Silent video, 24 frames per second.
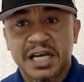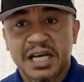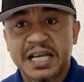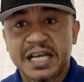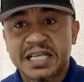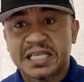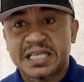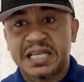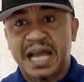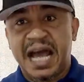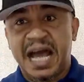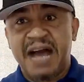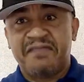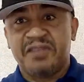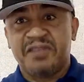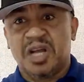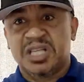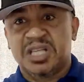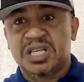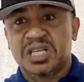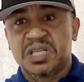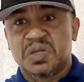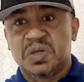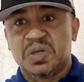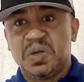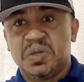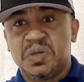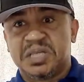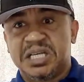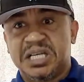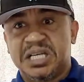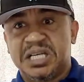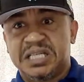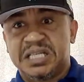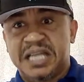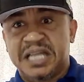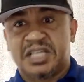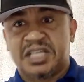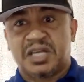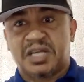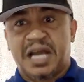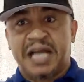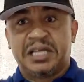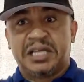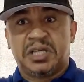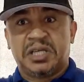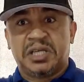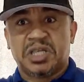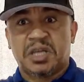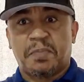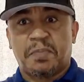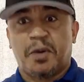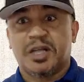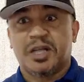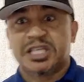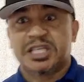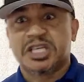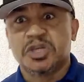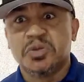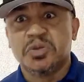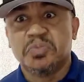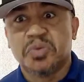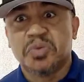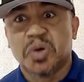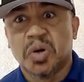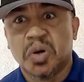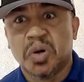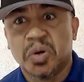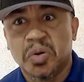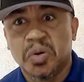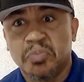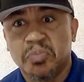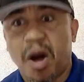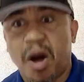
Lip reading: Listen, I have nothing to lose in this election. I did not support Tinubu.